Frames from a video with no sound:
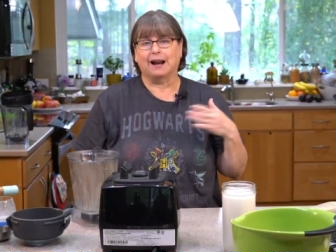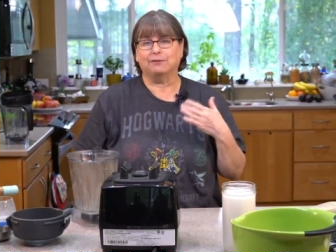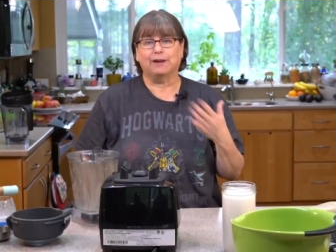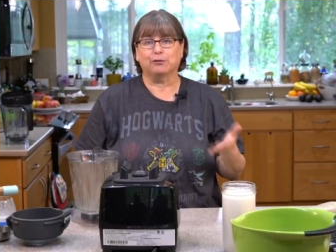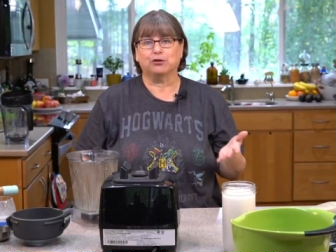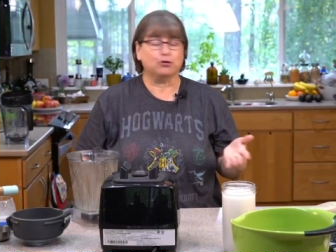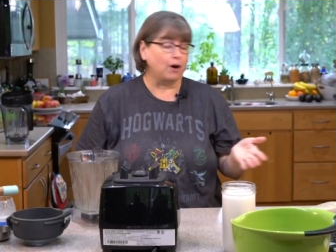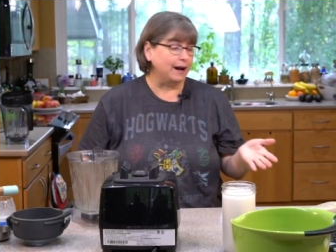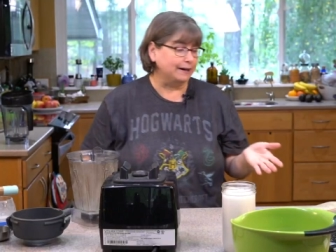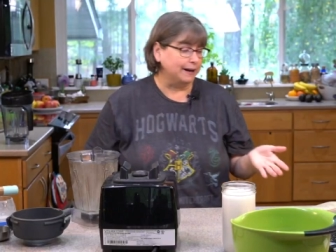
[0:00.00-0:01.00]
I've never
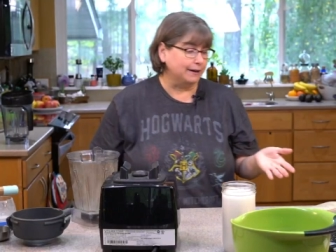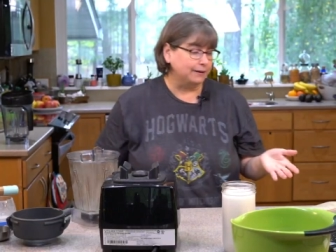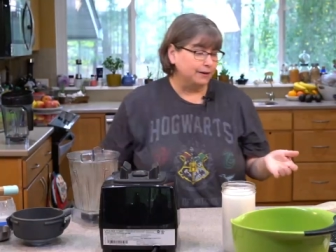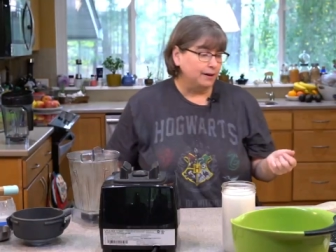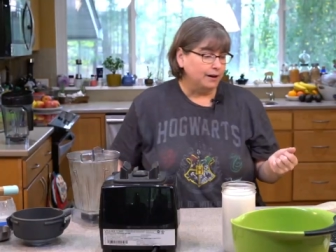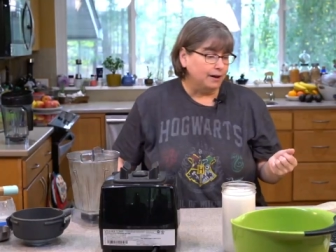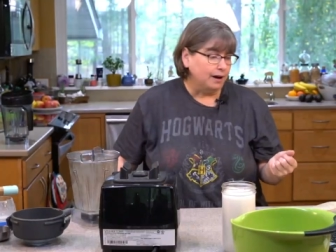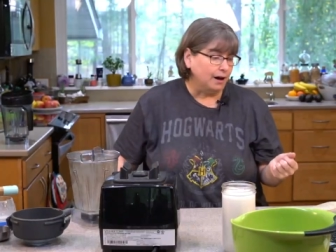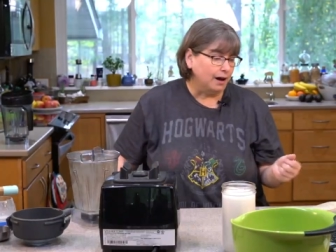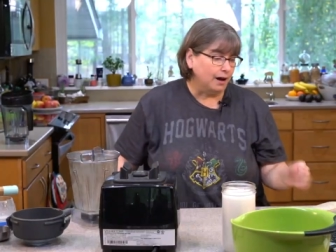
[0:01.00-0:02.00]
tried it.
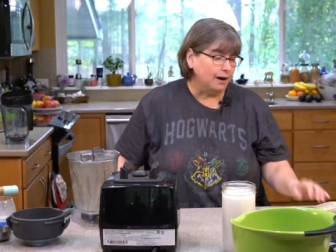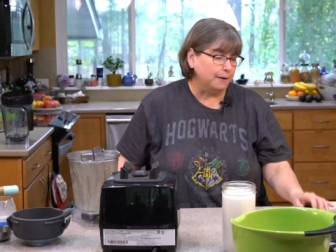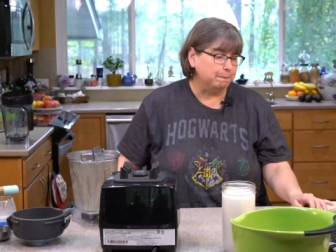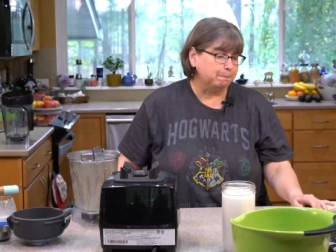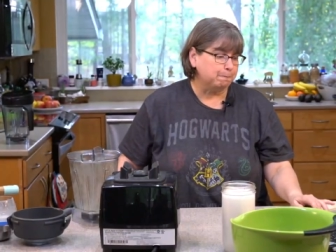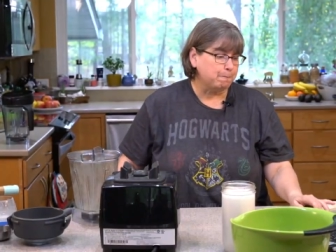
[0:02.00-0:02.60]
Um,